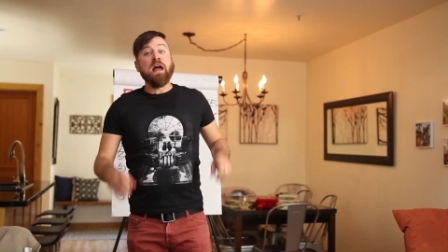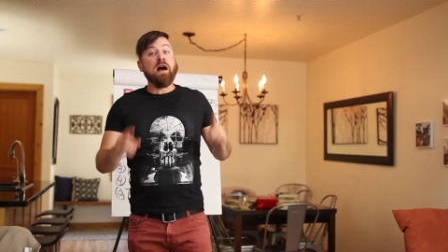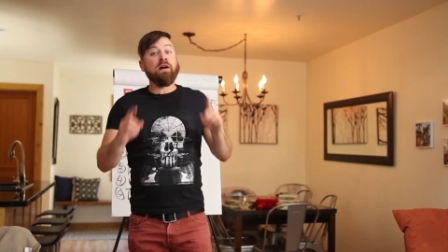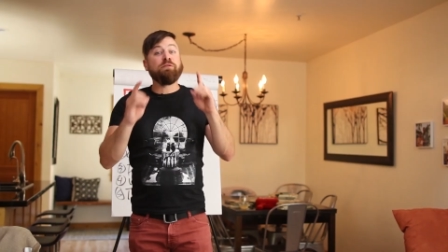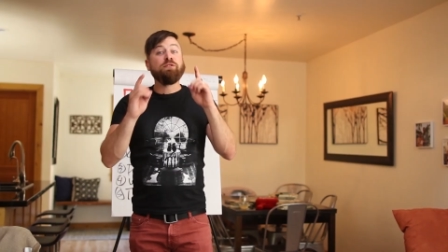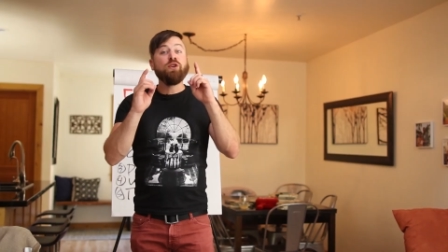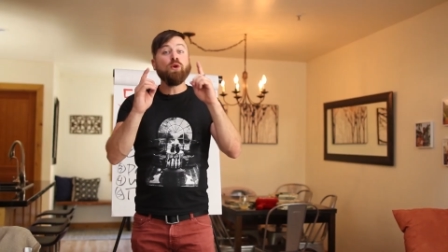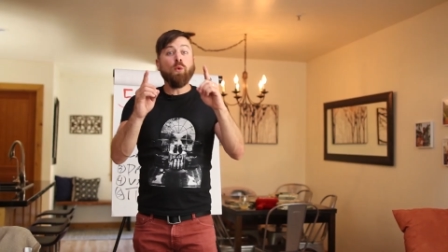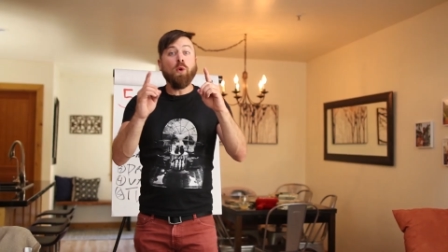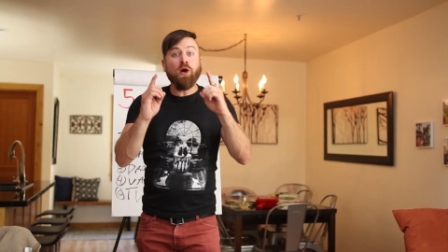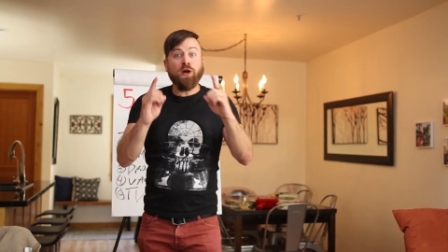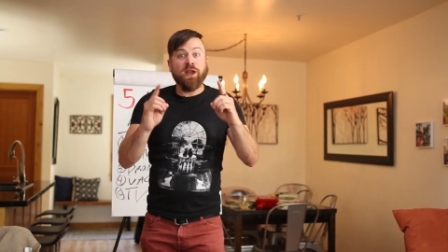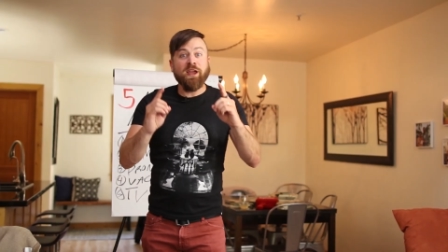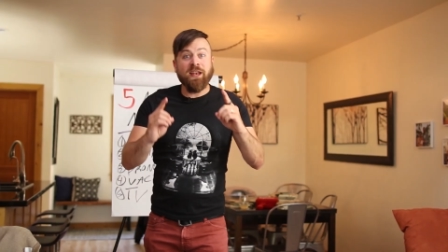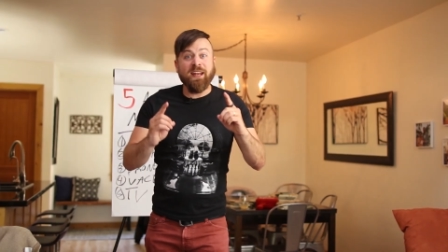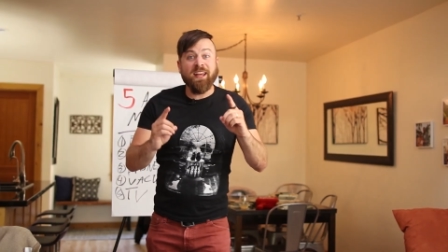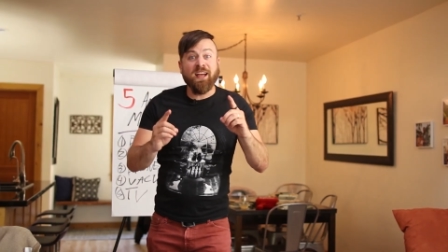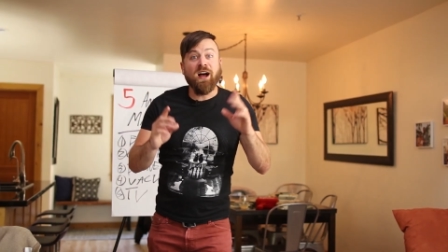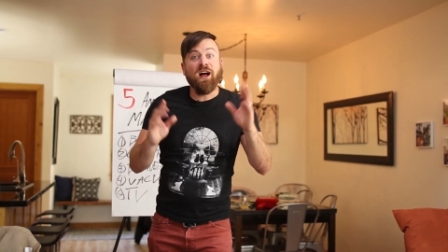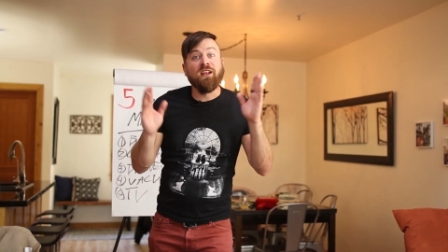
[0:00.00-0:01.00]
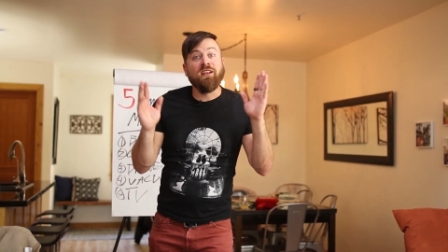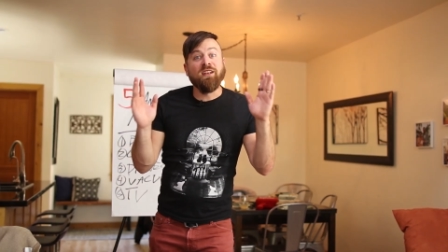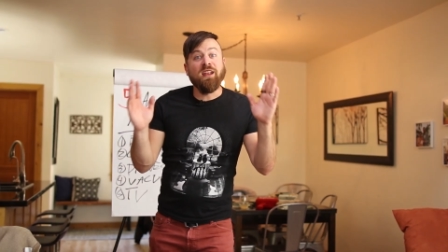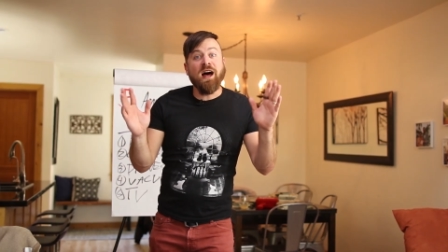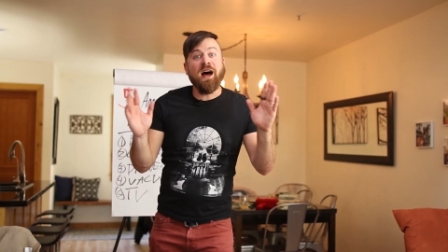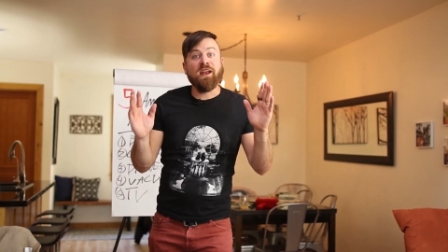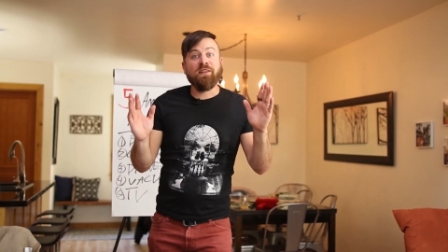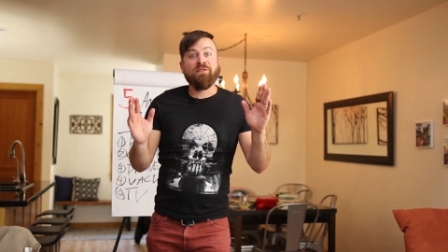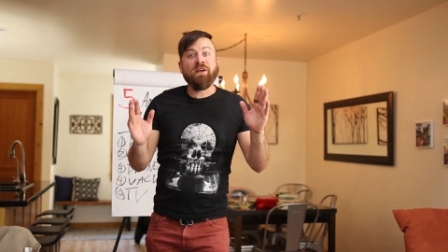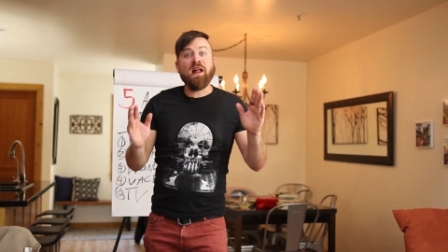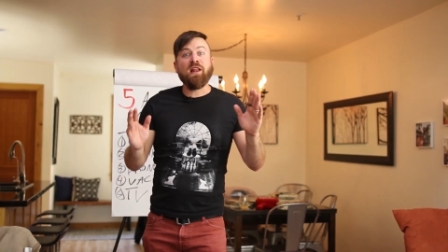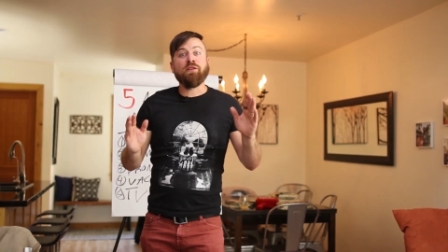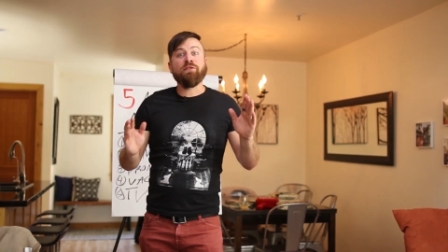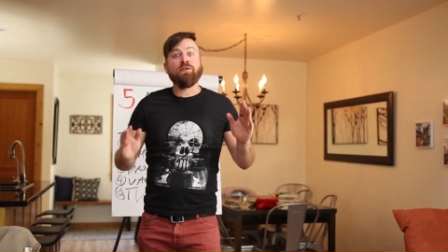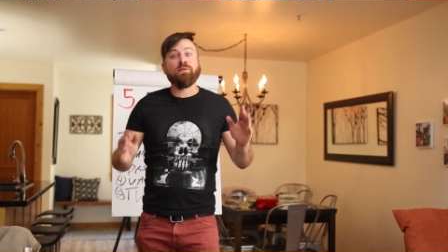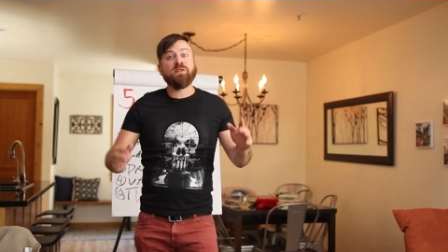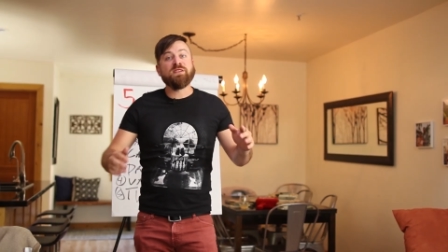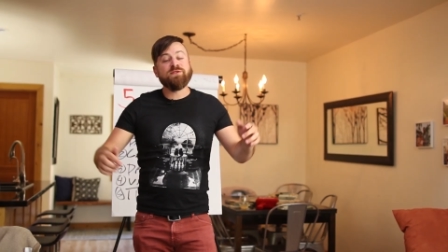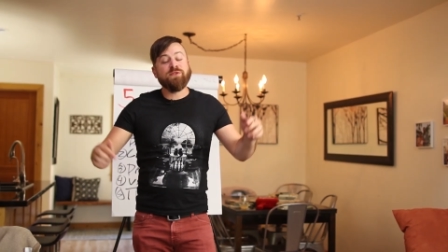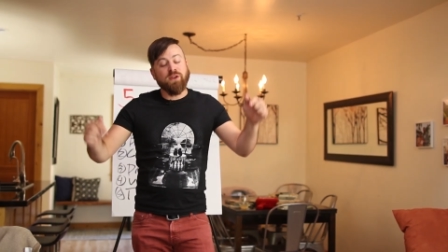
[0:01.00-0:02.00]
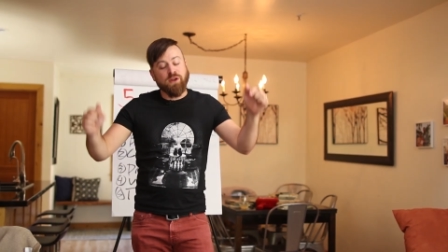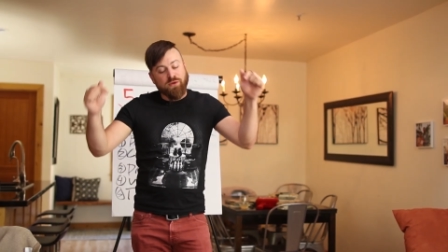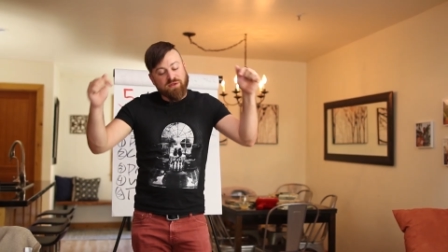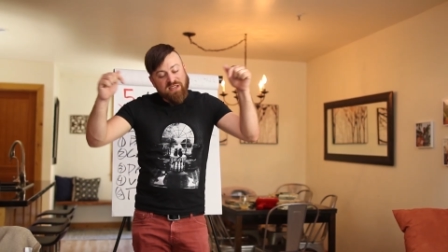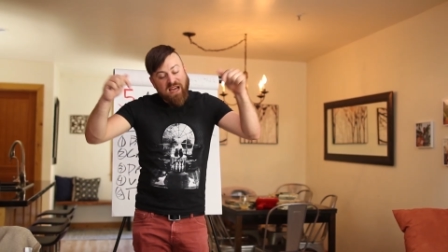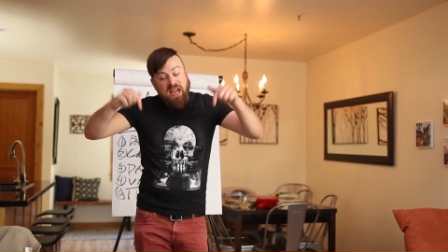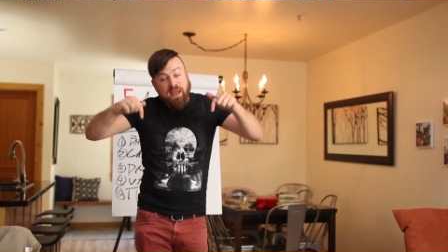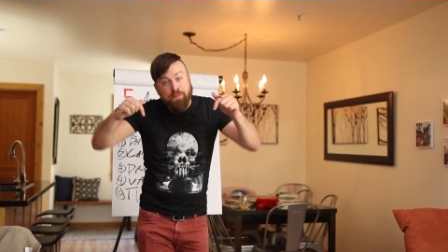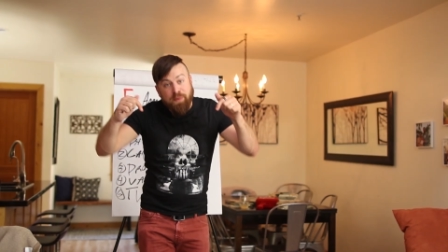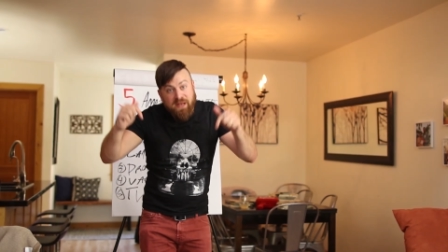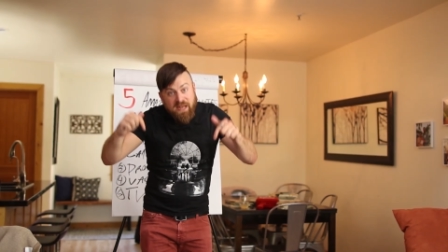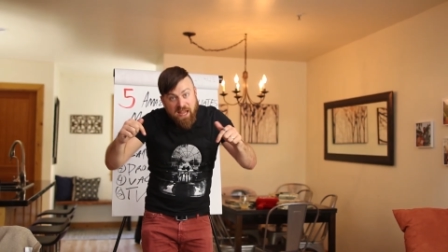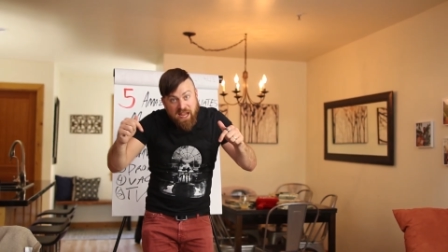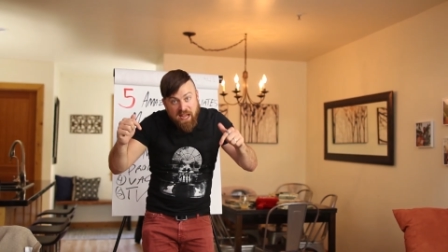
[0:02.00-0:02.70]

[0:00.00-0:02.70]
Now, if you are getting a lot of value from this video, type in